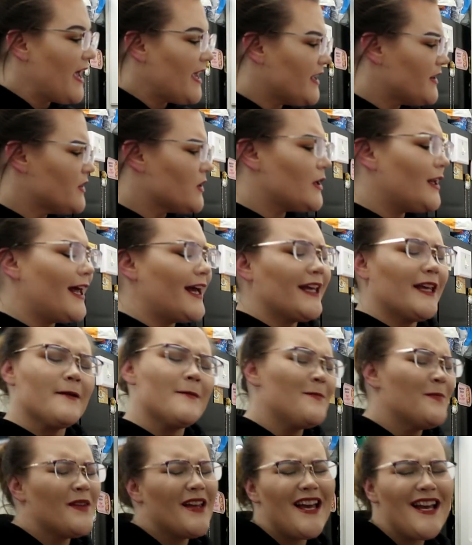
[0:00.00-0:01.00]
bake and they're like,
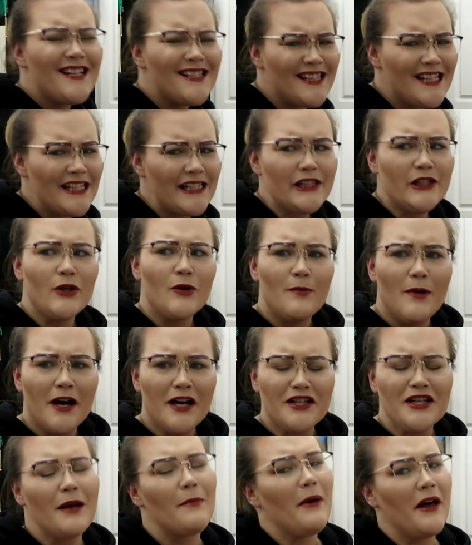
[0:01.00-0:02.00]
is this too
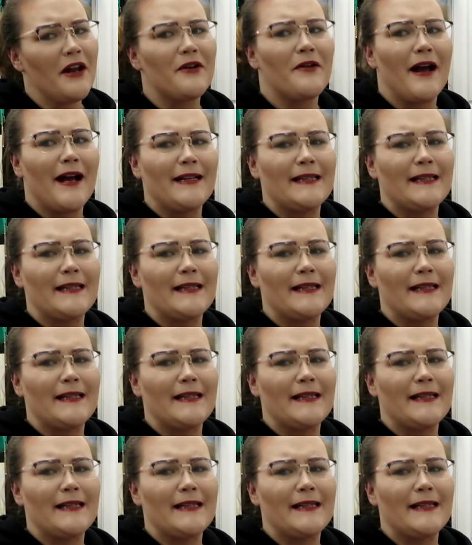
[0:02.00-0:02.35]
much? I better